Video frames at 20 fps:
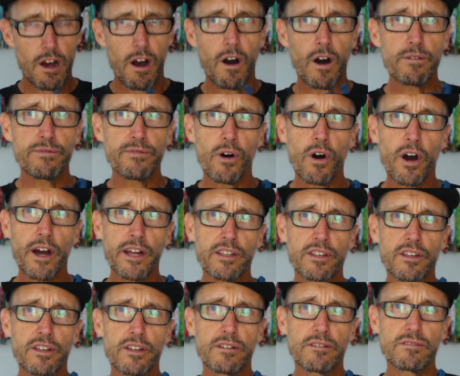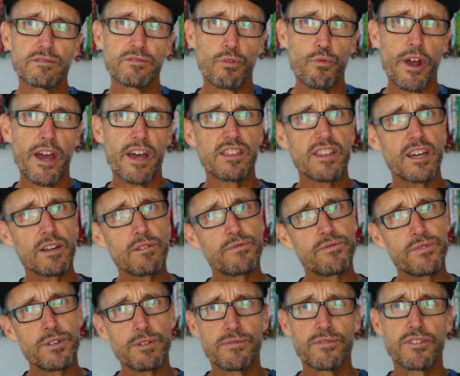I find that around that
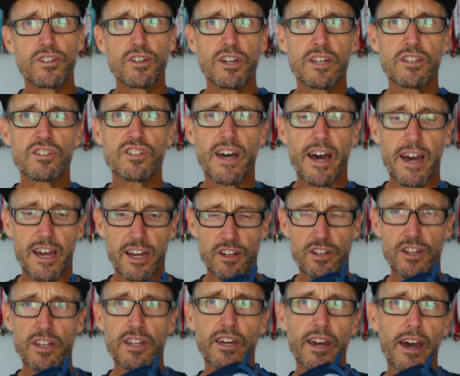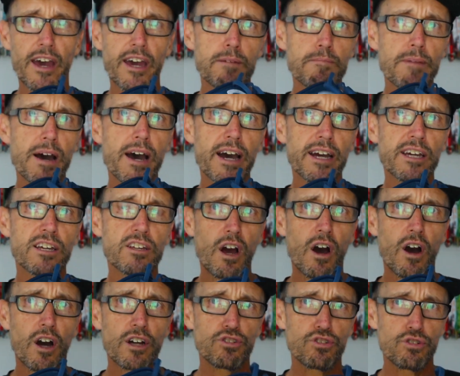15 to 18k mark,
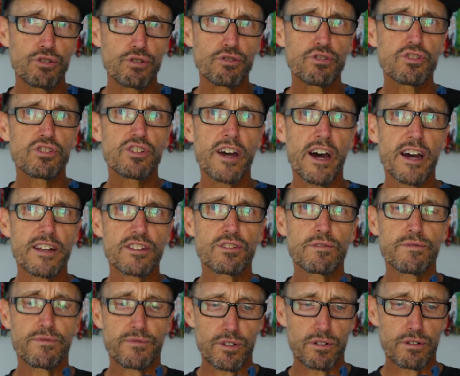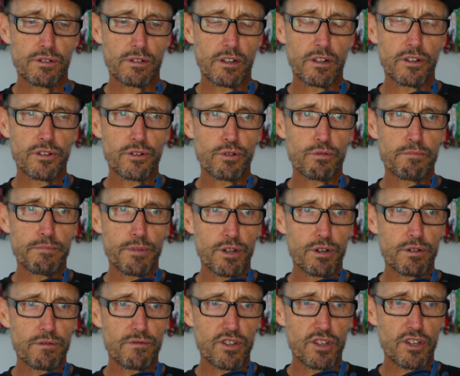I do start to feel a little bit
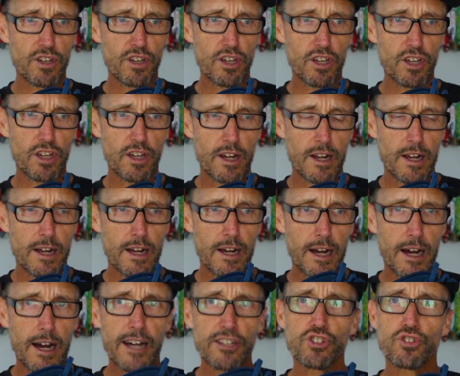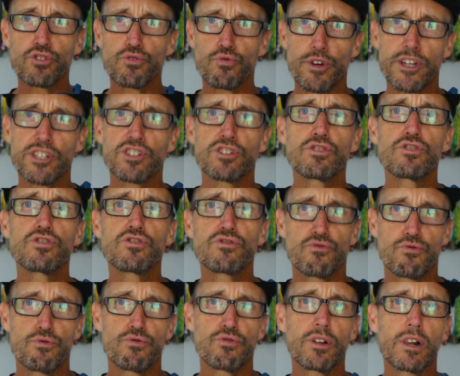of the stresses
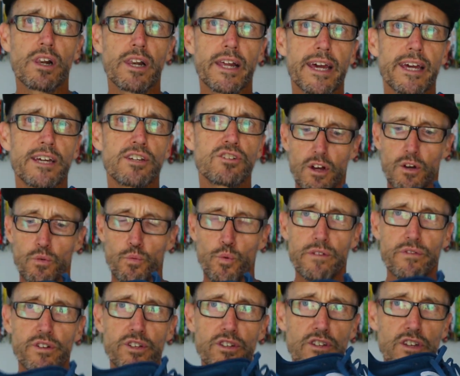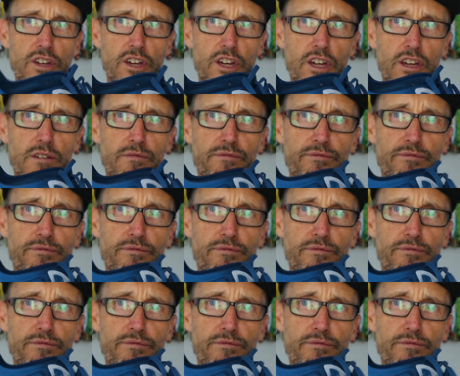through the legs. Whether the